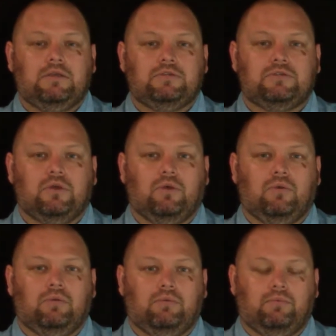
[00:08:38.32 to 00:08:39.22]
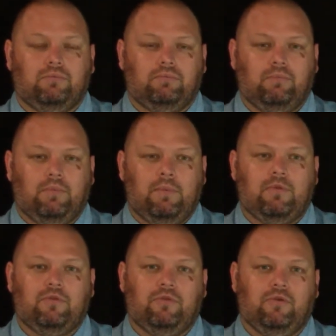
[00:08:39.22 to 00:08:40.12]
So
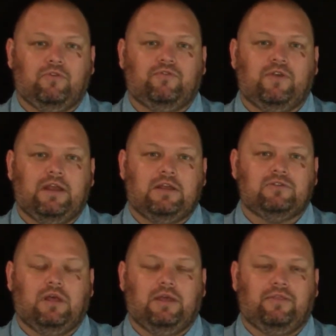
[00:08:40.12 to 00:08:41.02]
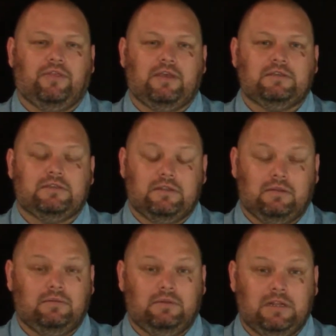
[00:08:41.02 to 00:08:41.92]
remember, those financial things
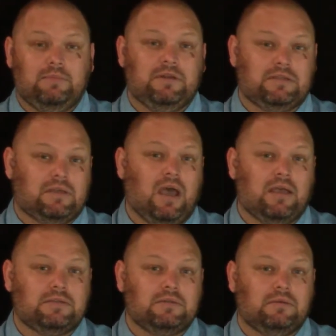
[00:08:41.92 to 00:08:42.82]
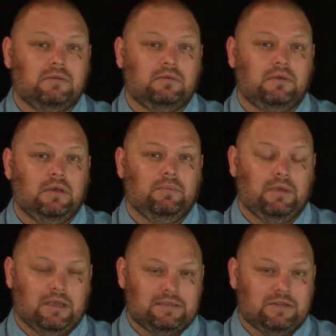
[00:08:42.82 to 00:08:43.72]
need to be discussed
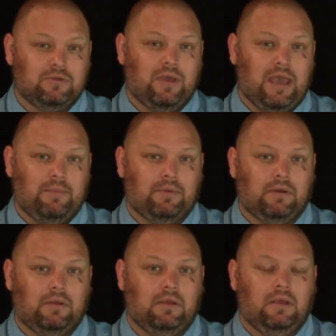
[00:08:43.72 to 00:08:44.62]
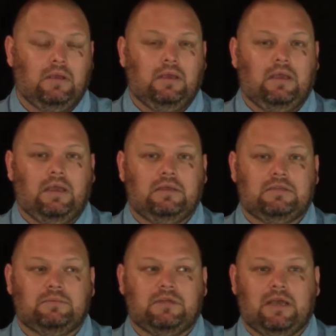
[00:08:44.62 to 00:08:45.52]
because they do happen. And
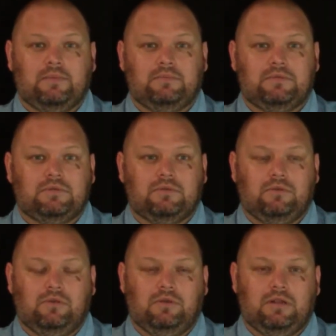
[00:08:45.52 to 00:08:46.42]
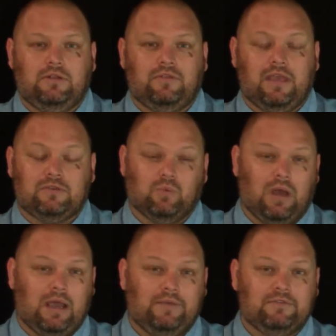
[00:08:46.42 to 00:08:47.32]
sometimes you need, as
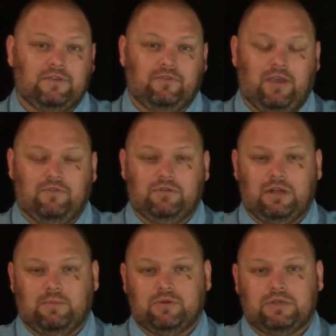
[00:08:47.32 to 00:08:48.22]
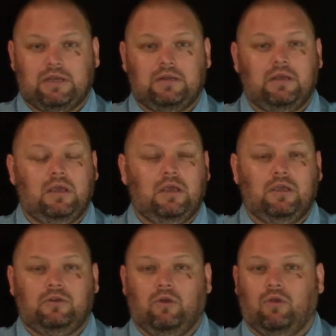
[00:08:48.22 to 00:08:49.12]
wives, if you have your 10%,
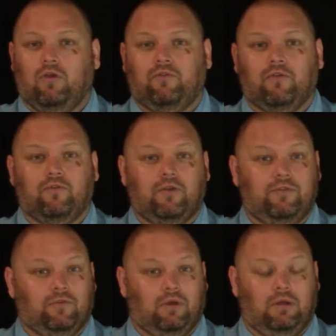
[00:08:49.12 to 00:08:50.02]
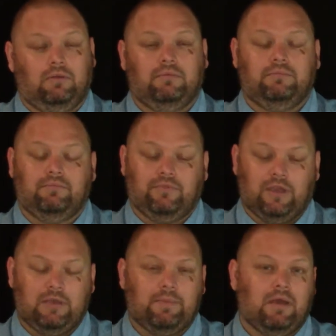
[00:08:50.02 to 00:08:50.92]
don't go for a free-for-all.
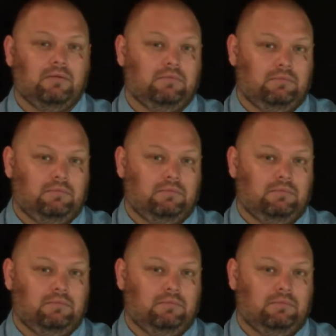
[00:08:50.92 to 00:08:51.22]
Think about